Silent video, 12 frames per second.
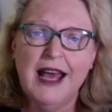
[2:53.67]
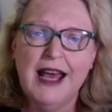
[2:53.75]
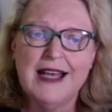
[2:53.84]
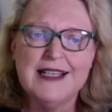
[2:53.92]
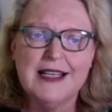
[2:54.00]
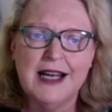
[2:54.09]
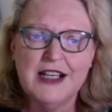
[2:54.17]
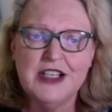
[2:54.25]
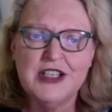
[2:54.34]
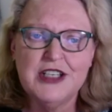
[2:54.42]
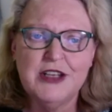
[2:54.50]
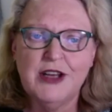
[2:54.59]
as an
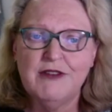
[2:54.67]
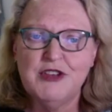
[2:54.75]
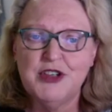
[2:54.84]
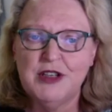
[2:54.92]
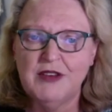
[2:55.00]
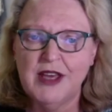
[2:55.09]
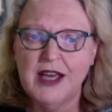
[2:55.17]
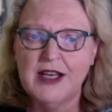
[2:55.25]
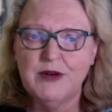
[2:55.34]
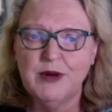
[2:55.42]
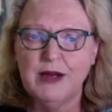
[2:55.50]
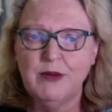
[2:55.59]
agency you have a duty of care
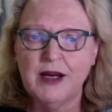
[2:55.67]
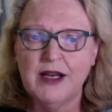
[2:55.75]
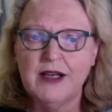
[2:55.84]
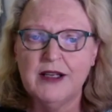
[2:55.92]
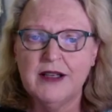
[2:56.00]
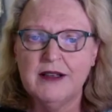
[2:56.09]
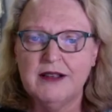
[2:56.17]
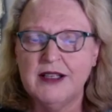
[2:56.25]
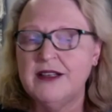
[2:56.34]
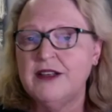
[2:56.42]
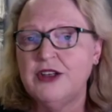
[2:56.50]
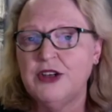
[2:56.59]
to anyone
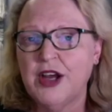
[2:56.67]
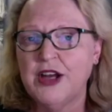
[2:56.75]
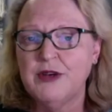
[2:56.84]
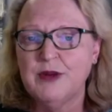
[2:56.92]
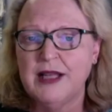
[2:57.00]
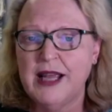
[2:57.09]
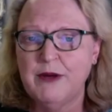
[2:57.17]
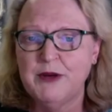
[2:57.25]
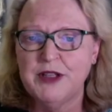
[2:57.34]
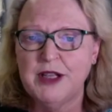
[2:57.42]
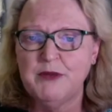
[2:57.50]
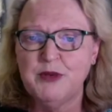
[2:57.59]
that you're going to allow onto
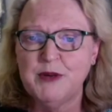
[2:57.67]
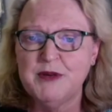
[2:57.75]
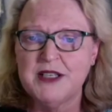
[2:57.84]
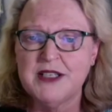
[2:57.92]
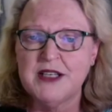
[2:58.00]
that premises.